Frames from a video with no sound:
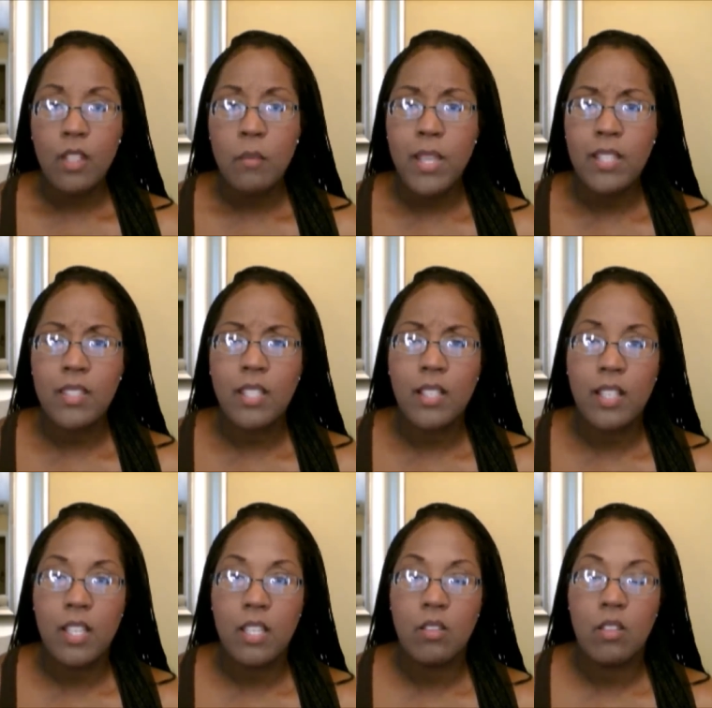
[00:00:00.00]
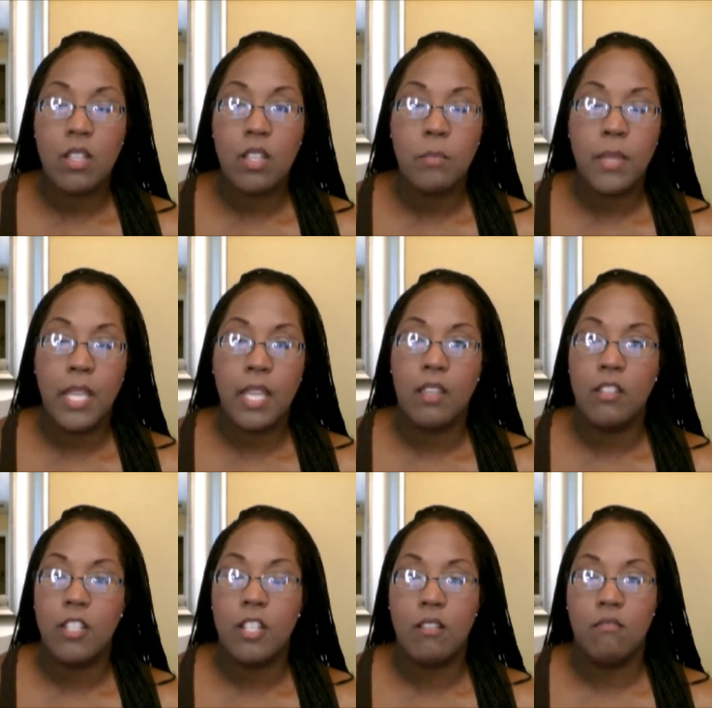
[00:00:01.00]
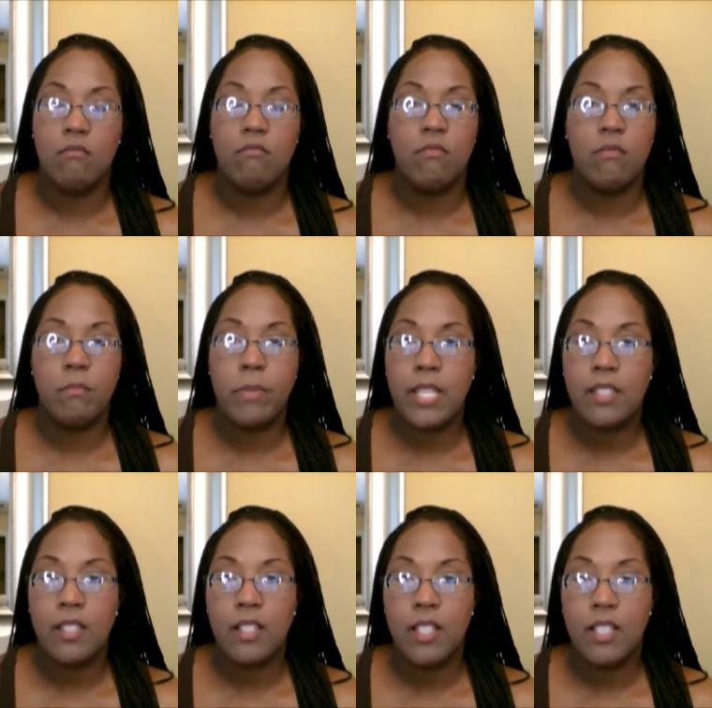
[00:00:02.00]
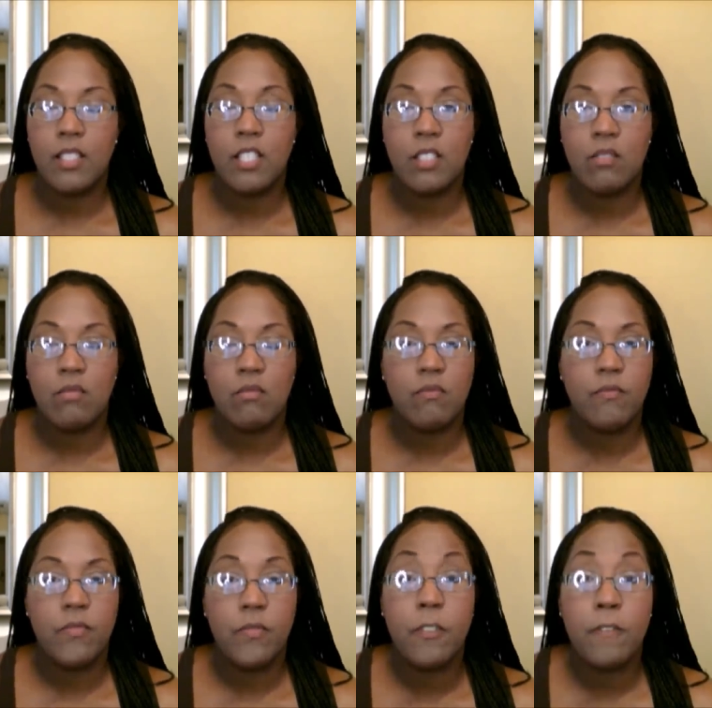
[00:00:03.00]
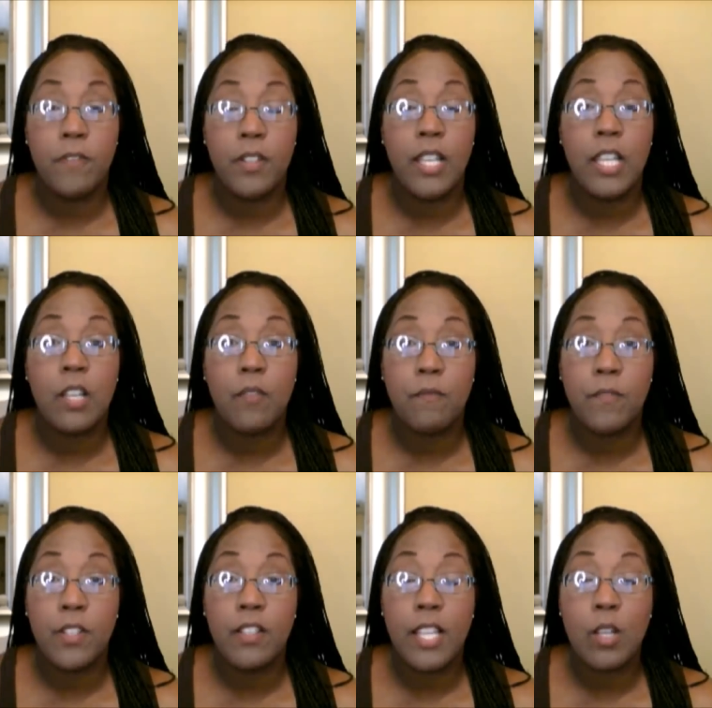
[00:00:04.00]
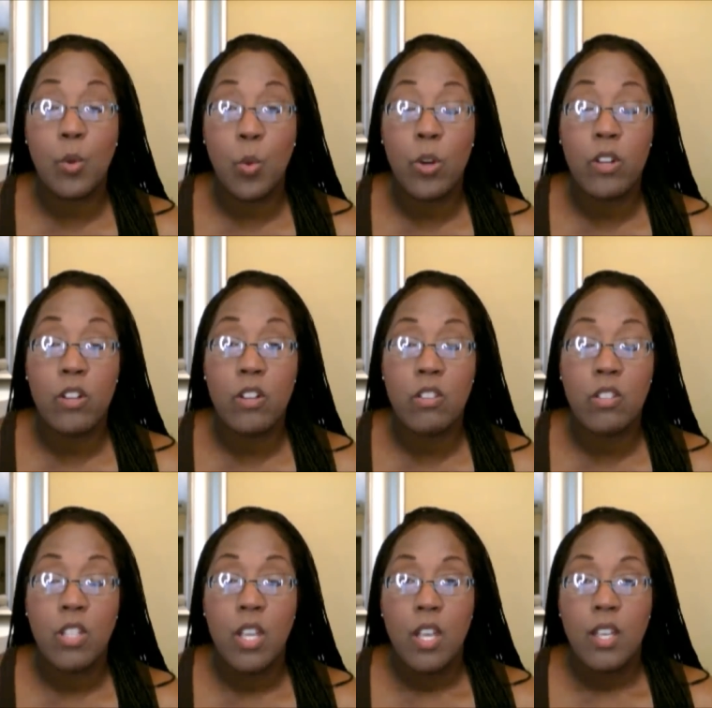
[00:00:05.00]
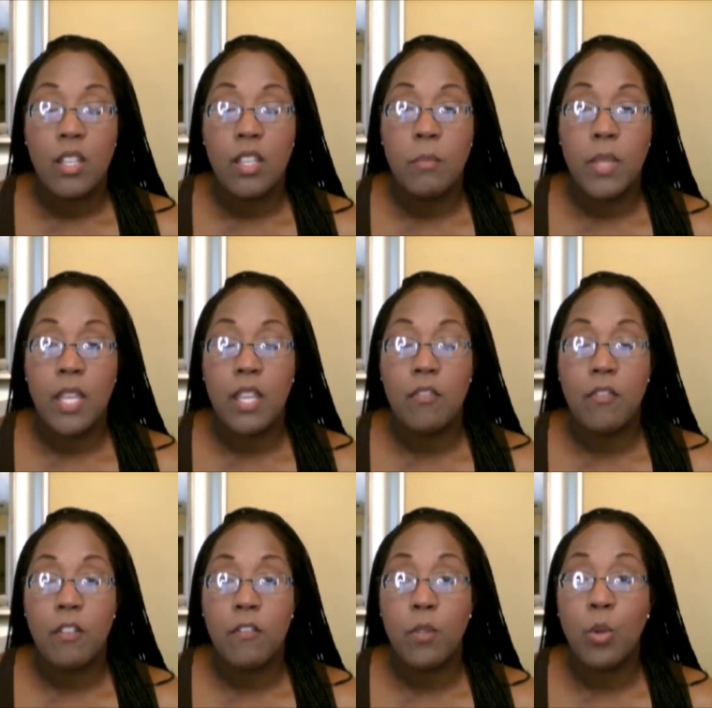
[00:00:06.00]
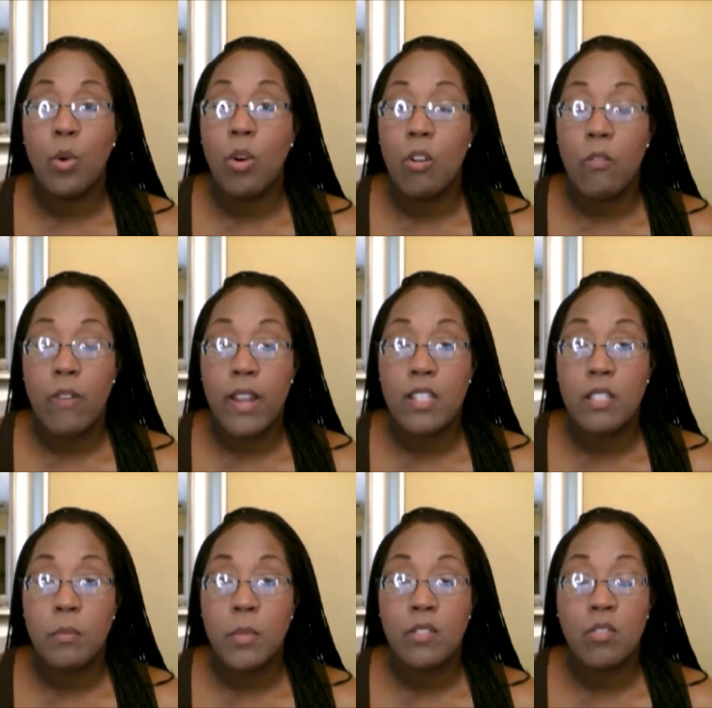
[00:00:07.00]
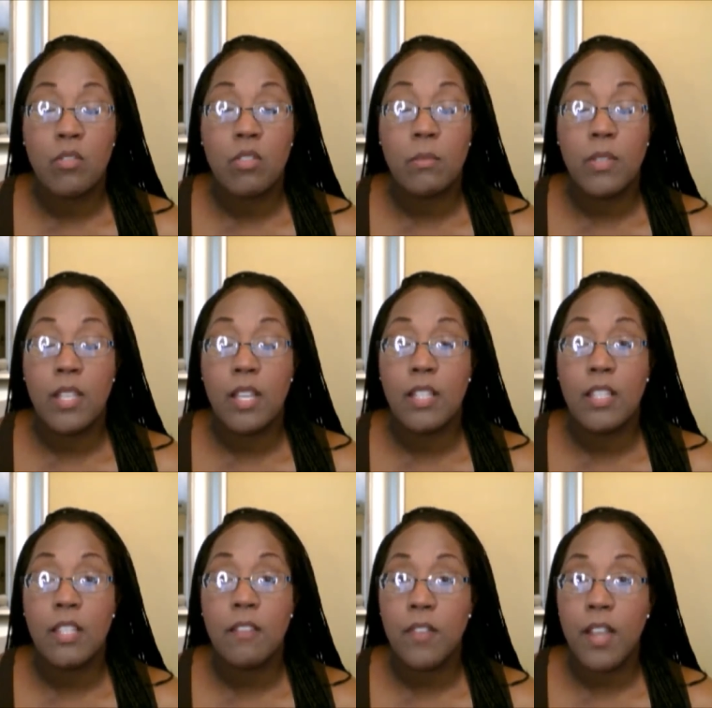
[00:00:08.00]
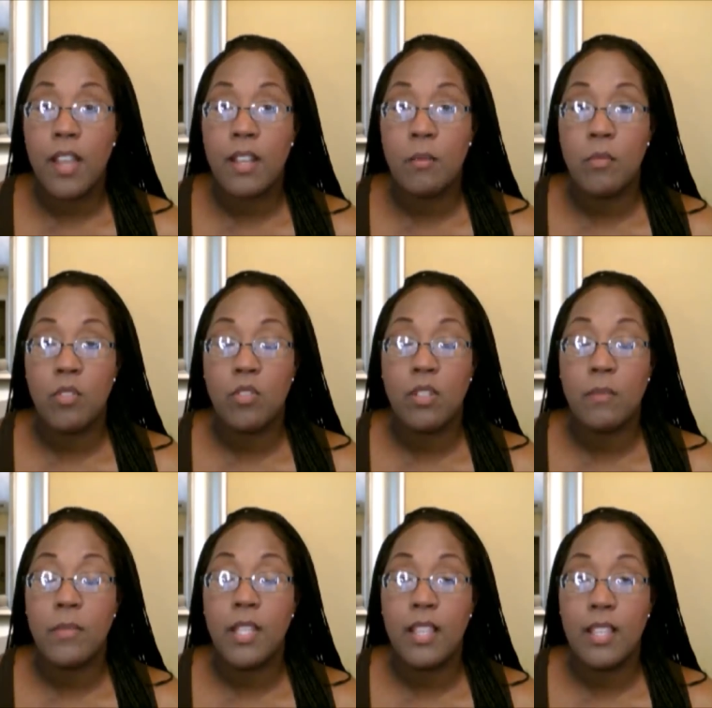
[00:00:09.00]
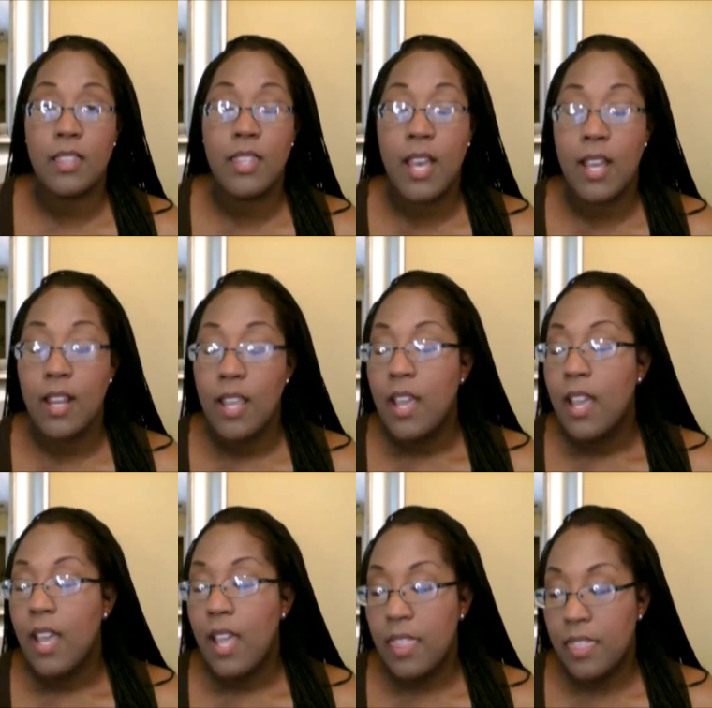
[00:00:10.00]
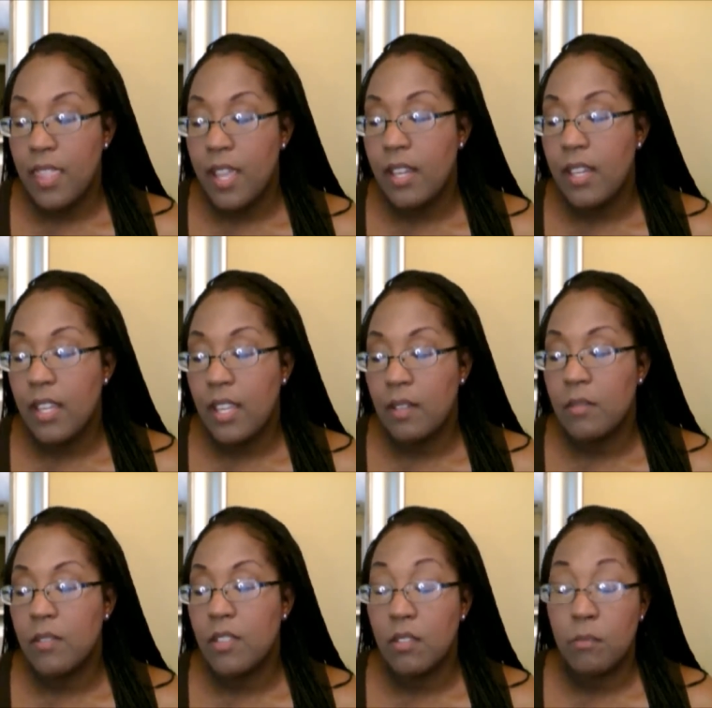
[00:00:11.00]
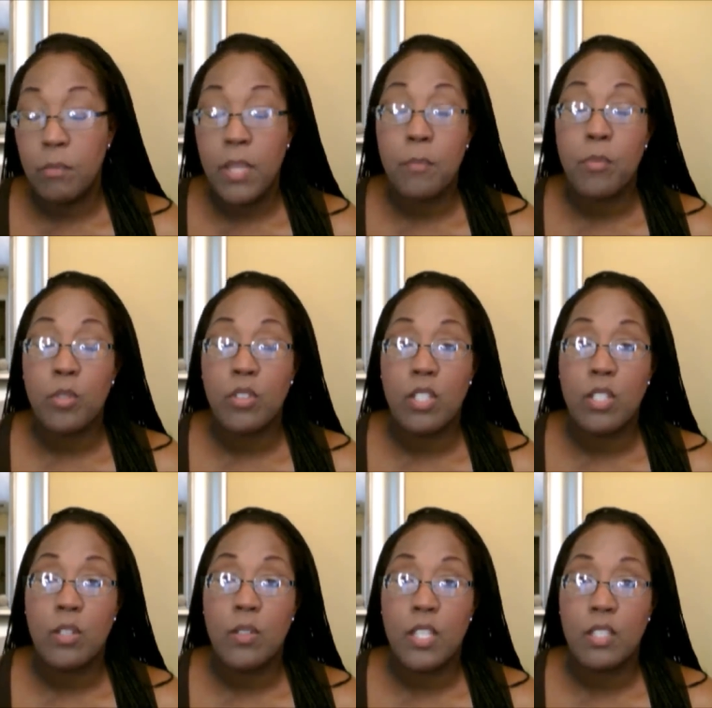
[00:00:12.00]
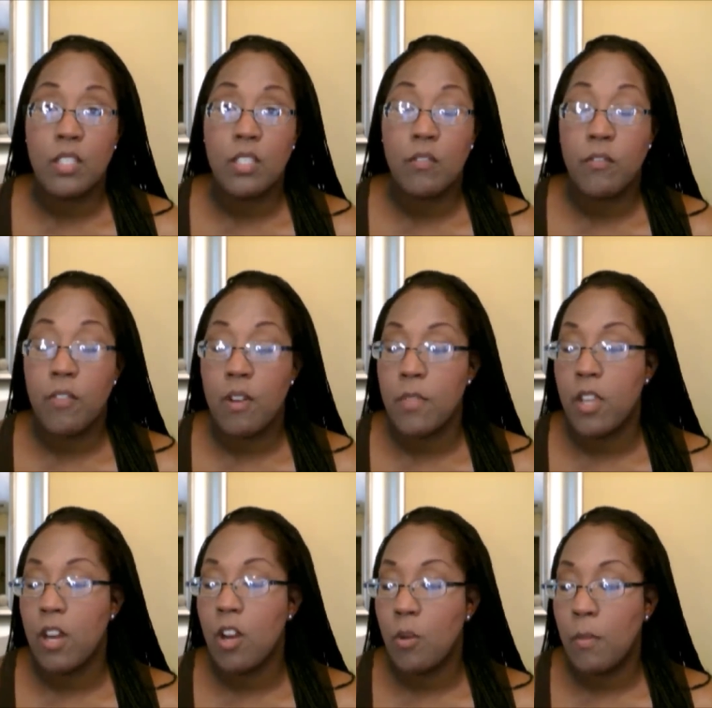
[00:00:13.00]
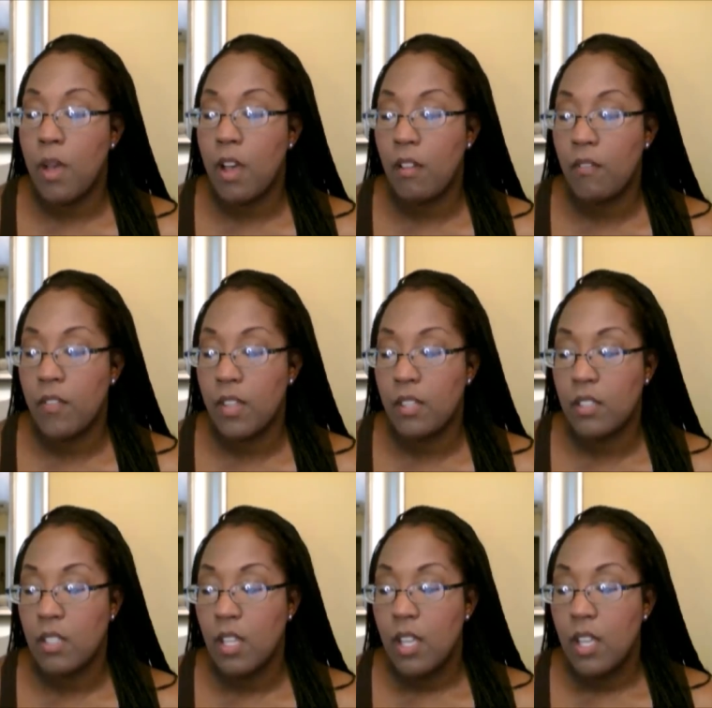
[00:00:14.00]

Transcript: basically you could be, you know, basically just fulfilling filling orders could be for floor arrangements or some kind of gift items or something like that and they need people to do this from their home office.